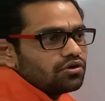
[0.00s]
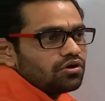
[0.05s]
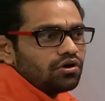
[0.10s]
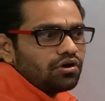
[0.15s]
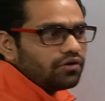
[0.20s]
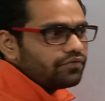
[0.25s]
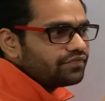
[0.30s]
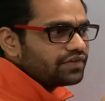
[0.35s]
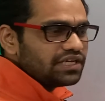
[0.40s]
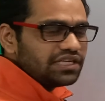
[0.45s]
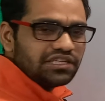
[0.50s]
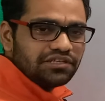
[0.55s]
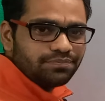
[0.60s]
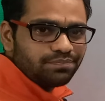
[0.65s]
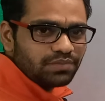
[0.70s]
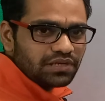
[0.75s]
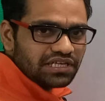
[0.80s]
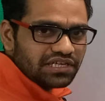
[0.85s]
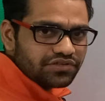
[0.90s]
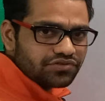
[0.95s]
of any
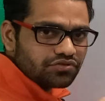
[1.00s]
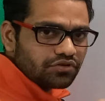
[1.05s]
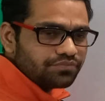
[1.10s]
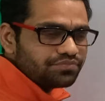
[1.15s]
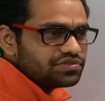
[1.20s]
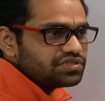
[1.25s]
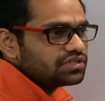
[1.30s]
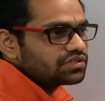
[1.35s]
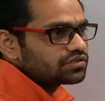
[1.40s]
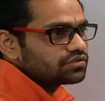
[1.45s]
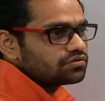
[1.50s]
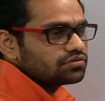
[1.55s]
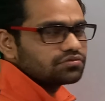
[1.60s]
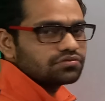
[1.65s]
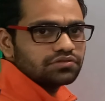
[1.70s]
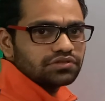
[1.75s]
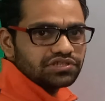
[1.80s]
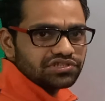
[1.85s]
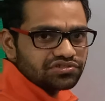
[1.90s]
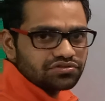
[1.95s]
place, object
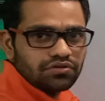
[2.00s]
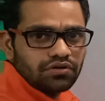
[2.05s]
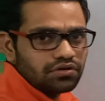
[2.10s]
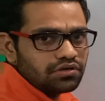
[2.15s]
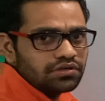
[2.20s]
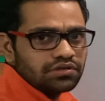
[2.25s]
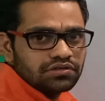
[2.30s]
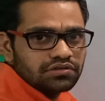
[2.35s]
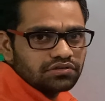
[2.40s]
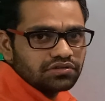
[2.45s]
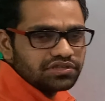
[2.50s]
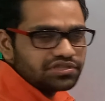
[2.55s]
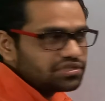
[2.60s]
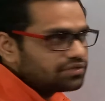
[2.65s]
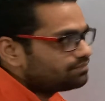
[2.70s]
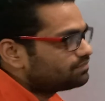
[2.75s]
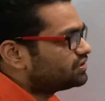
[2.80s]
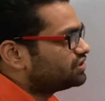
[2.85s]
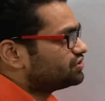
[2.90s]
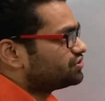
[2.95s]
is called the
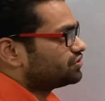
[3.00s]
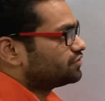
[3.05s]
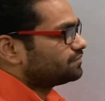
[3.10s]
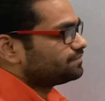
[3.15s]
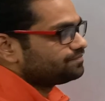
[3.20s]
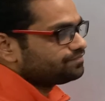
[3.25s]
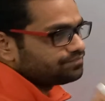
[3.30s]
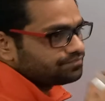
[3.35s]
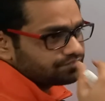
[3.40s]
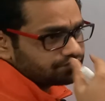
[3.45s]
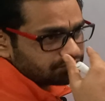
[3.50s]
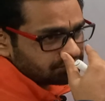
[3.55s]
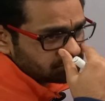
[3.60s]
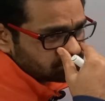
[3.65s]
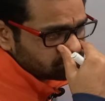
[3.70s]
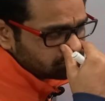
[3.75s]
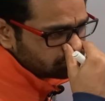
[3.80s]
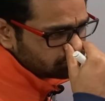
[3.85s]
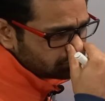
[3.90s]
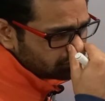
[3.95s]
temperature.
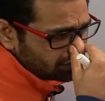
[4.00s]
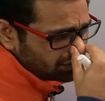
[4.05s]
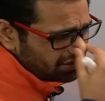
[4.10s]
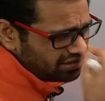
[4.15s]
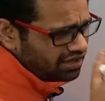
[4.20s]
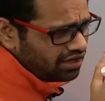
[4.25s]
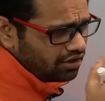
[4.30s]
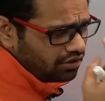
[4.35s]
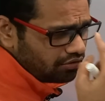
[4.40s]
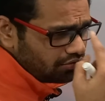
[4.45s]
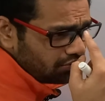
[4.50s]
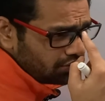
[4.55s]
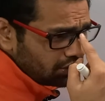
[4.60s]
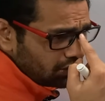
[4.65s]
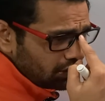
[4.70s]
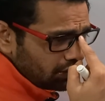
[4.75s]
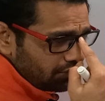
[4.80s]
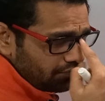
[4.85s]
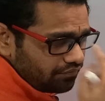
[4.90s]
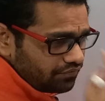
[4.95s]
Now
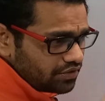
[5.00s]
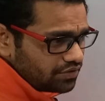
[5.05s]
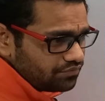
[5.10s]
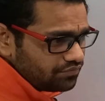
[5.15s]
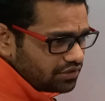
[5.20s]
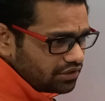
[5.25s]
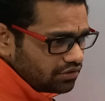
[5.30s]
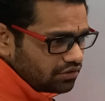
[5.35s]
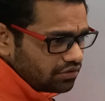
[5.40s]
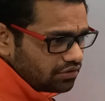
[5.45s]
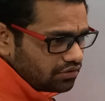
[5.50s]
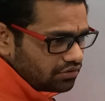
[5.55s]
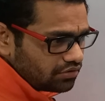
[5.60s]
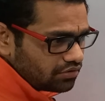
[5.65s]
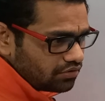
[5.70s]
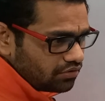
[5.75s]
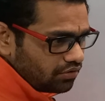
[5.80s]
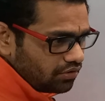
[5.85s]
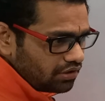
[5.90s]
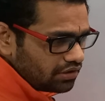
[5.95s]
when we
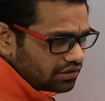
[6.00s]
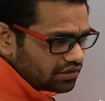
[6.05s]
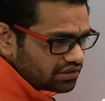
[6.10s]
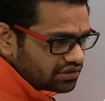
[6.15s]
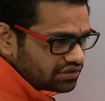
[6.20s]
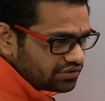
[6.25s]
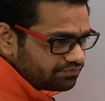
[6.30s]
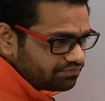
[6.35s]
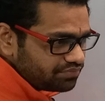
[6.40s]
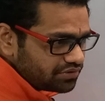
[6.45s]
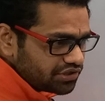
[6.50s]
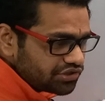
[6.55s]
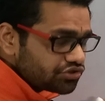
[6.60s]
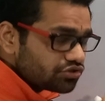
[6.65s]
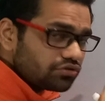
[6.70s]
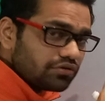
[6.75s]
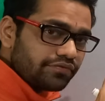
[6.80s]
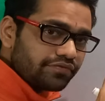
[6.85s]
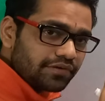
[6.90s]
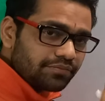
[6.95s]
call the
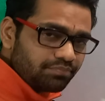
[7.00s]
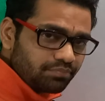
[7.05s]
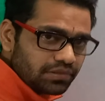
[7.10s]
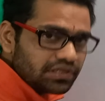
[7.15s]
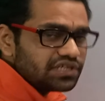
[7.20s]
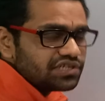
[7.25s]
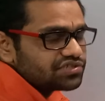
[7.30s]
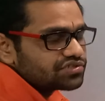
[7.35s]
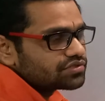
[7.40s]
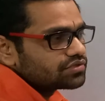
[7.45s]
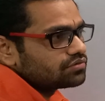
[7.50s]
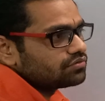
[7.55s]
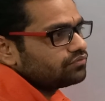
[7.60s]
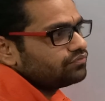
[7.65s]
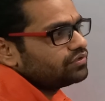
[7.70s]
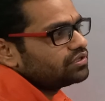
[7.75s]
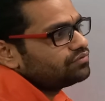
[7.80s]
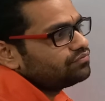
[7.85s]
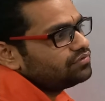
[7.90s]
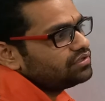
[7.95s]
temperature of a place,
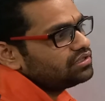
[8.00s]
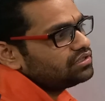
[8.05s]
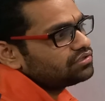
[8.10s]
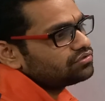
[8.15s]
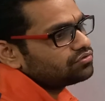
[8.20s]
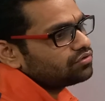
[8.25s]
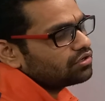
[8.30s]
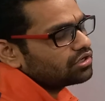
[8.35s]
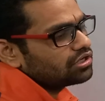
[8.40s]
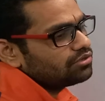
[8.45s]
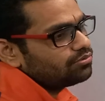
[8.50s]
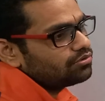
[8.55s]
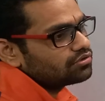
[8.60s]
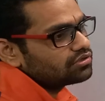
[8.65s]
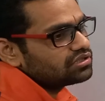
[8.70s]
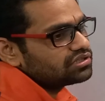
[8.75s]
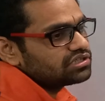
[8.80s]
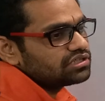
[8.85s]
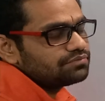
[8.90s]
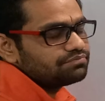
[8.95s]
when we talk about
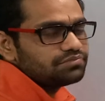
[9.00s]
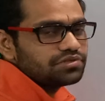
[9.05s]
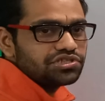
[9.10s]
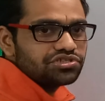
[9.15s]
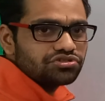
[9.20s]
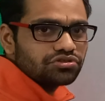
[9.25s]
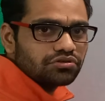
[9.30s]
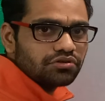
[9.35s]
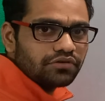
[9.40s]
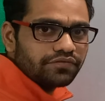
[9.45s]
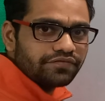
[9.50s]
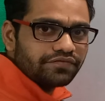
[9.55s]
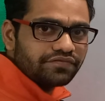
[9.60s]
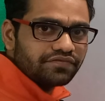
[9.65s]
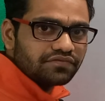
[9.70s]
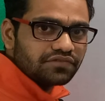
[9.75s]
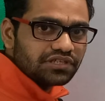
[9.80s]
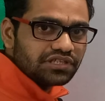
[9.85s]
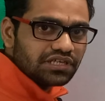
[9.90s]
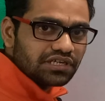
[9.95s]
the temperature of
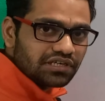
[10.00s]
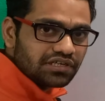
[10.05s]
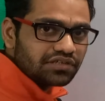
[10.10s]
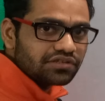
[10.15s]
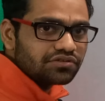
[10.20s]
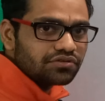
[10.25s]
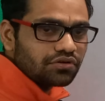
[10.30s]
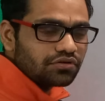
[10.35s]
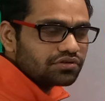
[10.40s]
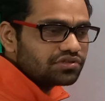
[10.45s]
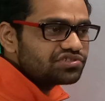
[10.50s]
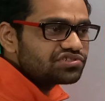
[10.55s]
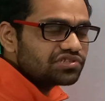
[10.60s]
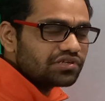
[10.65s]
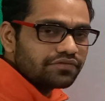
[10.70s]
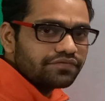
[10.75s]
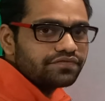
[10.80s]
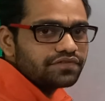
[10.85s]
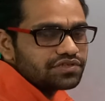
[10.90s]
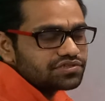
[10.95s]
the earth or the
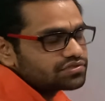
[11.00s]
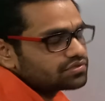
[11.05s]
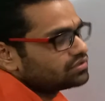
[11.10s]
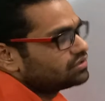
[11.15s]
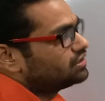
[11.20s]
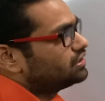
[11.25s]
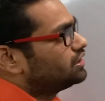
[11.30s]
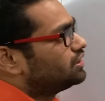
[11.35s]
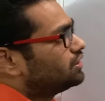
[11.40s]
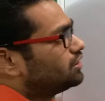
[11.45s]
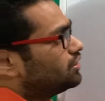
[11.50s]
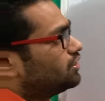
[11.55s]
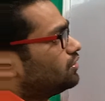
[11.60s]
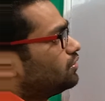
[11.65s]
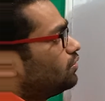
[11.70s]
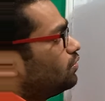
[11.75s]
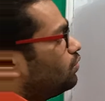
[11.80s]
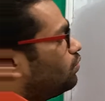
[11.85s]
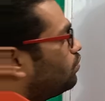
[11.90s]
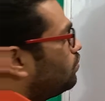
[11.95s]
surface,
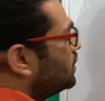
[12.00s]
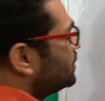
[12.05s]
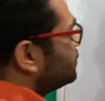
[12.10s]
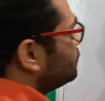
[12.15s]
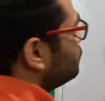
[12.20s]
what